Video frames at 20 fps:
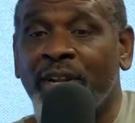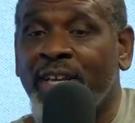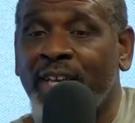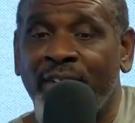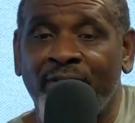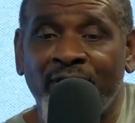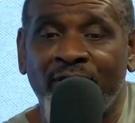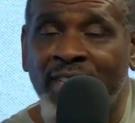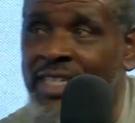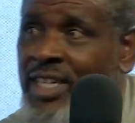
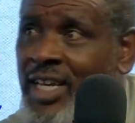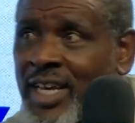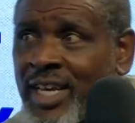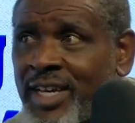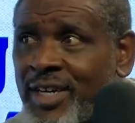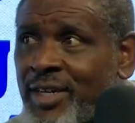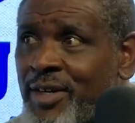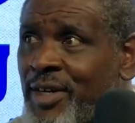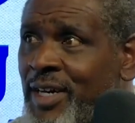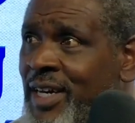giving her the
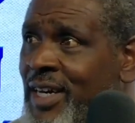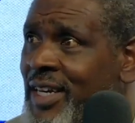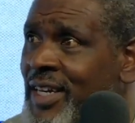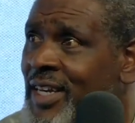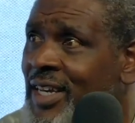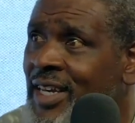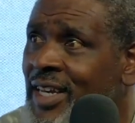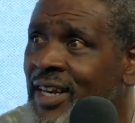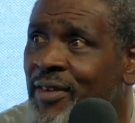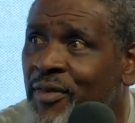L, huh?
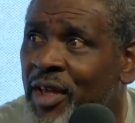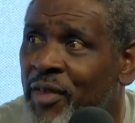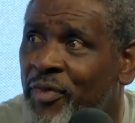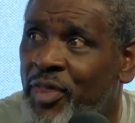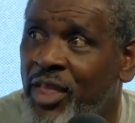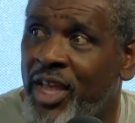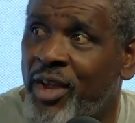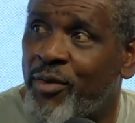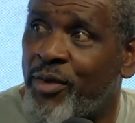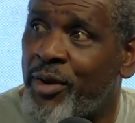If that
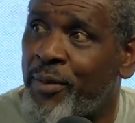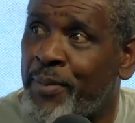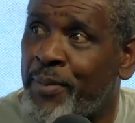thing would have